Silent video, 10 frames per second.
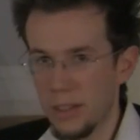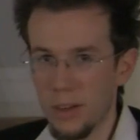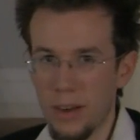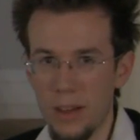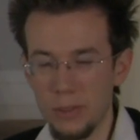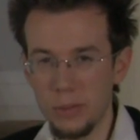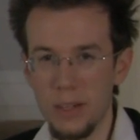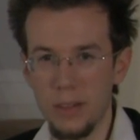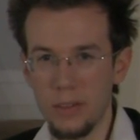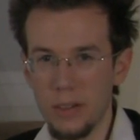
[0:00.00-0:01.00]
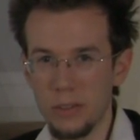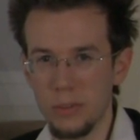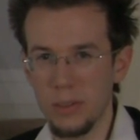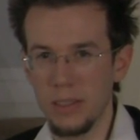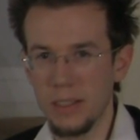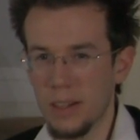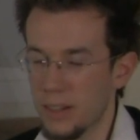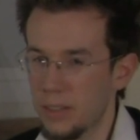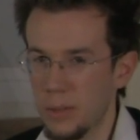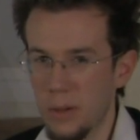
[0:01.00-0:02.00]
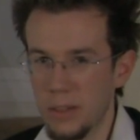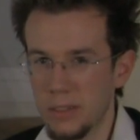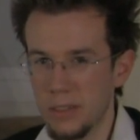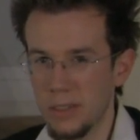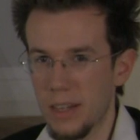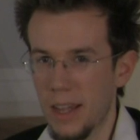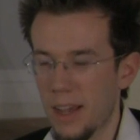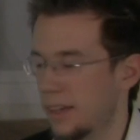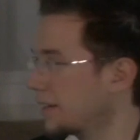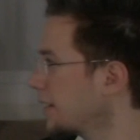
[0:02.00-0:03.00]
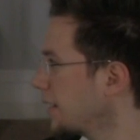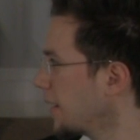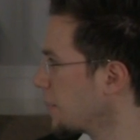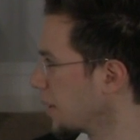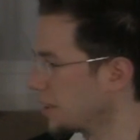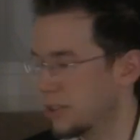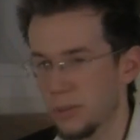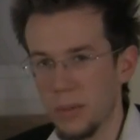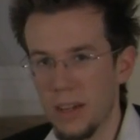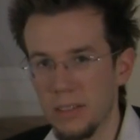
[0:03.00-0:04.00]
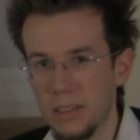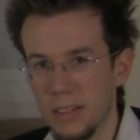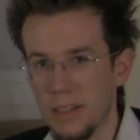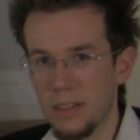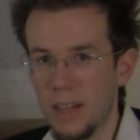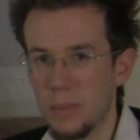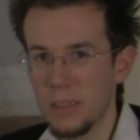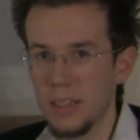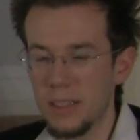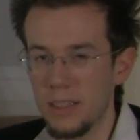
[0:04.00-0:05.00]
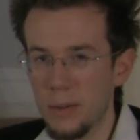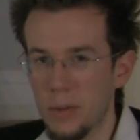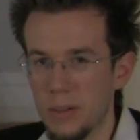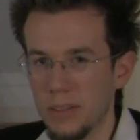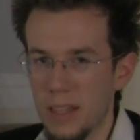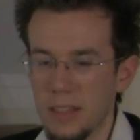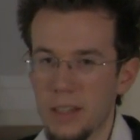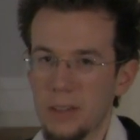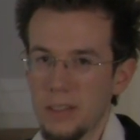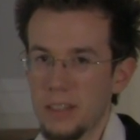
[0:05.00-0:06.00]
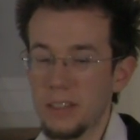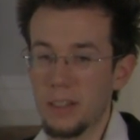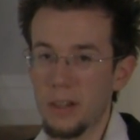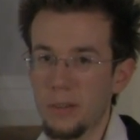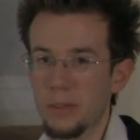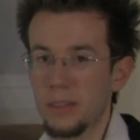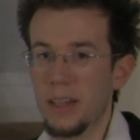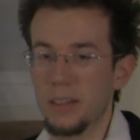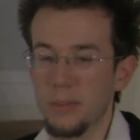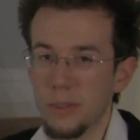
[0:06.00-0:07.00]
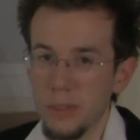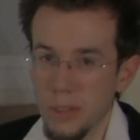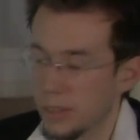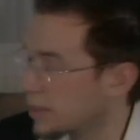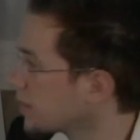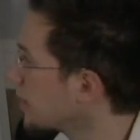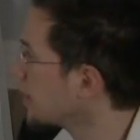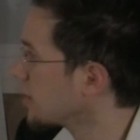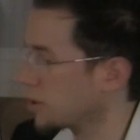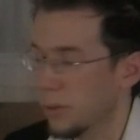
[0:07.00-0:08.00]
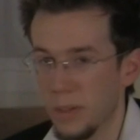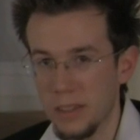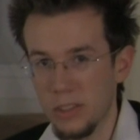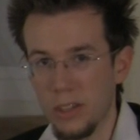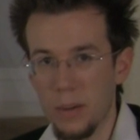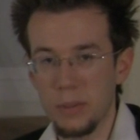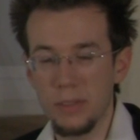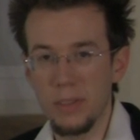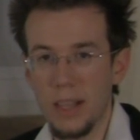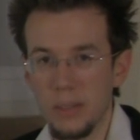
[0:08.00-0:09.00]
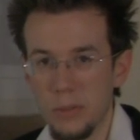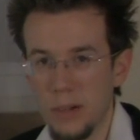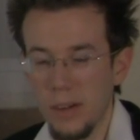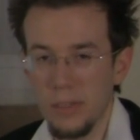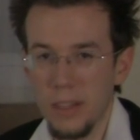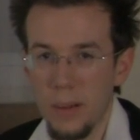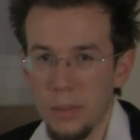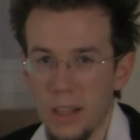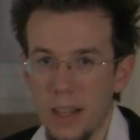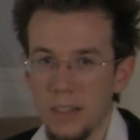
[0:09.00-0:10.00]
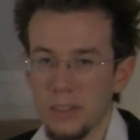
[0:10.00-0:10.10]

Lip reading: You don't have to write out notes really. If you want to, you can. But just write out the letter names in the order that they would need to go for that inversion. So with the sharps or flats wherever they apply.